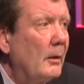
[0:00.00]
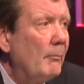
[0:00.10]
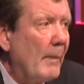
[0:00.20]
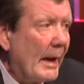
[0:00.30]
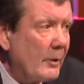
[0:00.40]

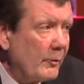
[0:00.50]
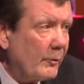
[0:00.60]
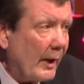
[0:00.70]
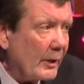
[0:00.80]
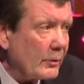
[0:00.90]

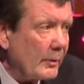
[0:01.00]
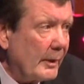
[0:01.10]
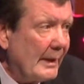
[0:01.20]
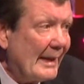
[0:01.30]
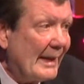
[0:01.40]

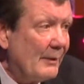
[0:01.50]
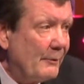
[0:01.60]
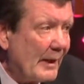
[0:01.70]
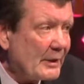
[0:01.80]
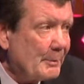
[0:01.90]
manufacturing
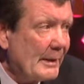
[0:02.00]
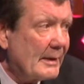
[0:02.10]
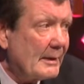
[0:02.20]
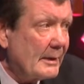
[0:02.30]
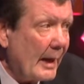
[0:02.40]

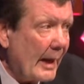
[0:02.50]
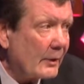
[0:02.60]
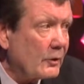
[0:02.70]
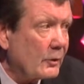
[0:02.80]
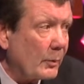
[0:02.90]
investment
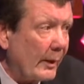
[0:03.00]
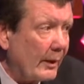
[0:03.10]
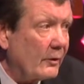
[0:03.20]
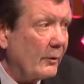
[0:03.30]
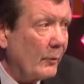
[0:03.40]
tax
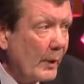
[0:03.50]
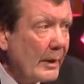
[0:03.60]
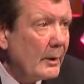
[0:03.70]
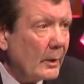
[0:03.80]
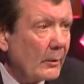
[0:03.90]
credits. If
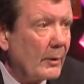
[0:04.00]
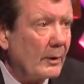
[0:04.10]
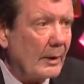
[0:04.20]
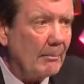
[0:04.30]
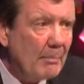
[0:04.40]
we know
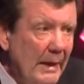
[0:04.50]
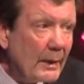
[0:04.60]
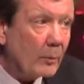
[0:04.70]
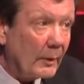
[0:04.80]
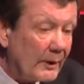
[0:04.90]
that the
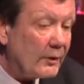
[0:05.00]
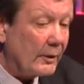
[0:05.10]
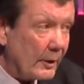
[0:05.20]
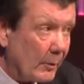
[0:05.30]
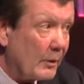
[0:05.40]
big
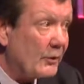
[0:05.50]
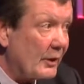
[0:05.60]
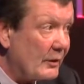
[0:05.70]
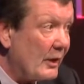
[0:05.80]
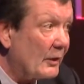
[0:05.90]
reason that we're
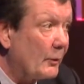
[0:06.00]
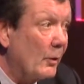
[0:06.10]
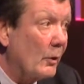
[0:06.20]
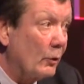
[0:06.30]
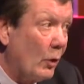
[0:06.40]

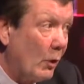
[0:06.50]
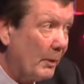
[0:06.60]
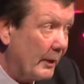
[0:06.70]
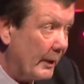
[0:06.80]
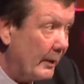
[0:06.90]
successful
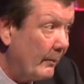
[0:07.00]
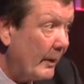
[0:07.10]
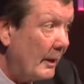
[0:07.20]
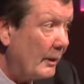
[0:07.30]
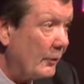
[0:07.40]
globally
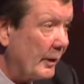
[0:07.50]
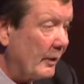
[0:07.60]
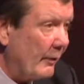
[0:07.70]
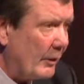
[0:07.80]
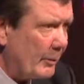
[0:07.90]
is the
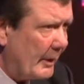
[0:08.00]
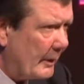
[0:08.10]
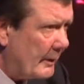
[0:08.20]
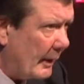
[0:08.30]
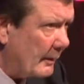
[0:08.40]
investment
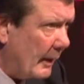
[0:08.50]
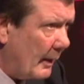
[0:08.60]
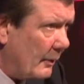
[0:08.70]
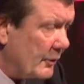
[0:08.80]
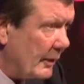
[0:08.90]
in
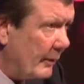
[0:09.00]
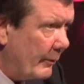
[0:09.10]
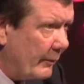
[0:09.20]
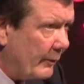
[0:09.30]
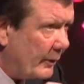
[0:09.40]
technology,
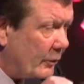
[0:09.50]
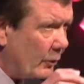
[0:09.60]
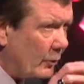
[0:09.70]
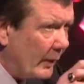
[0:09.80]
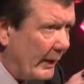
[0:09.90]
even if it doesn't
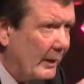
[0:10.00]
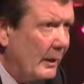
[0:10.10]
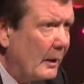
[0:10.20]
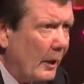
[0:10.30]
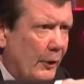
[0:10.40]
create
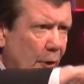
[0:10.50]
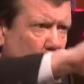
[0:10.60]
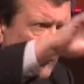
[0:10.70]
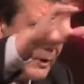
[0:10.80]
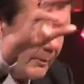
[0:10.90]
a
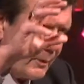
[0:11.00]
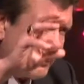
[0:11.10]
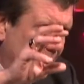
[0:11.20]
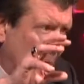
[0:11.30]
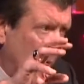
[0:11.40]
huge number of
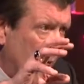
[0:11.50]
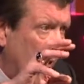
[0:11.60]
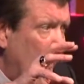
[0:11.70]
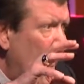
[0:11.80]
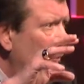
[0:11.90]
jobs,
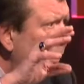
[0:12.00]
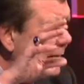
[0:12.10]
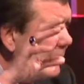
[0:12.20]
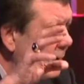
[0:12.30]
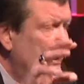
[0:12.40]
we
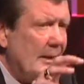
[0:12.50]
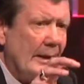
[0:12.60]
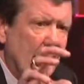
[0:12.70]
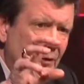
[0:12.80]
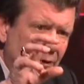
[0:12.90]
need to
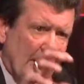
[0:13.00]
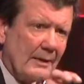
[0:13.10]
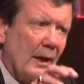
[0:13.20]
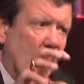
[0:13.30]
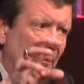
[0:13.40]

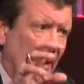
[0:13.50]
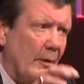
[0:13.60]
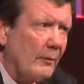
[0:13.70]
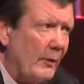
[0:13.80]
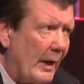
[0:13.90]
incent our
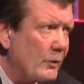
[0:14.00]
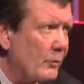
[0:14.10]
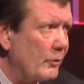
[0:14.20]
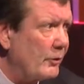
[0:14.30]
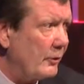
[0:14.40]

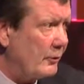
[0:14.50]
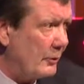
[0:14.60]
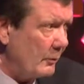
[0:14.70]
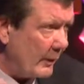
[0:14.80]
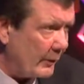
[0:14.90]
manufacturers to
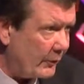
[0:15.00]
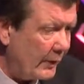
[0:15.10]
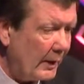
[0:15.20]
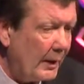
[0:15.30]
do this.